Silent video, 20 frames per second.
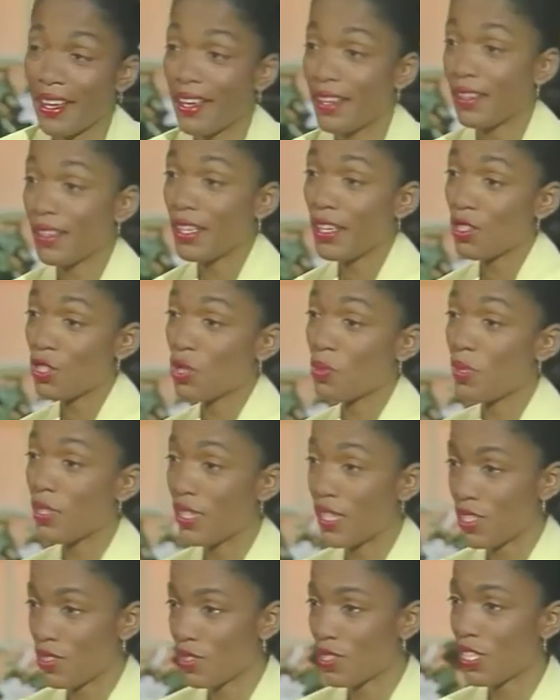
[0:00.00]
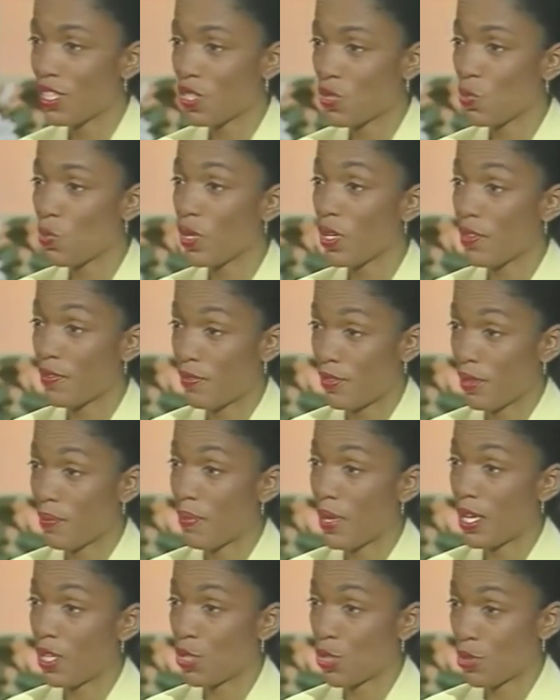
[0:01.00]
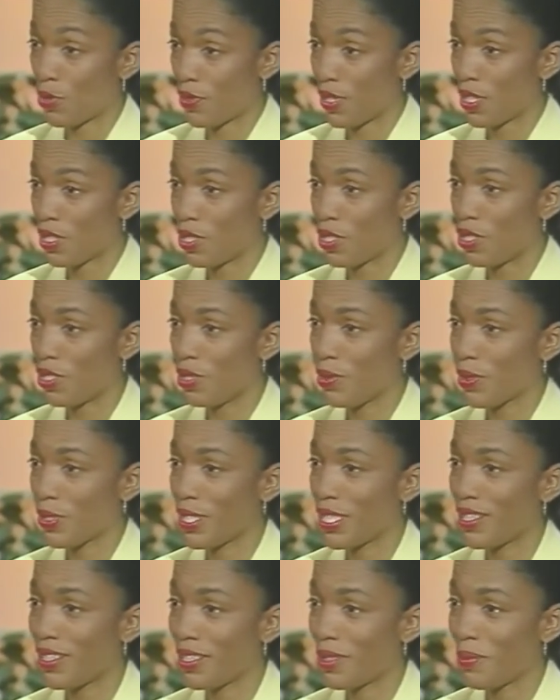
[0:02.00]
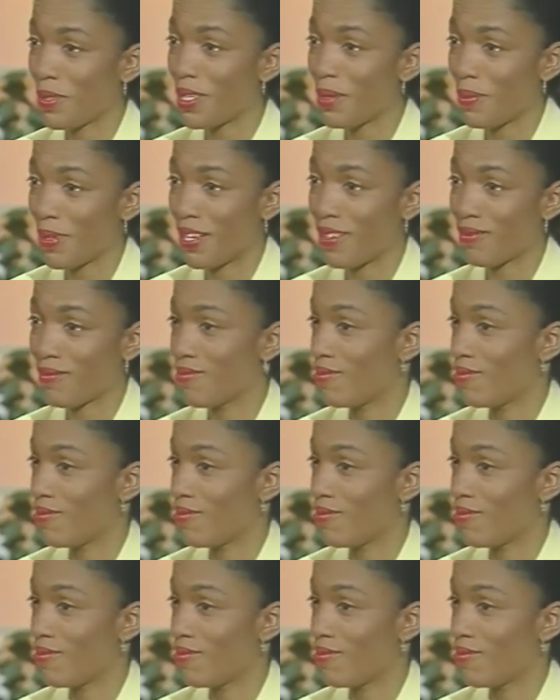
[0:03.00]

and Councilman, that's one of the major things that you were telling me about.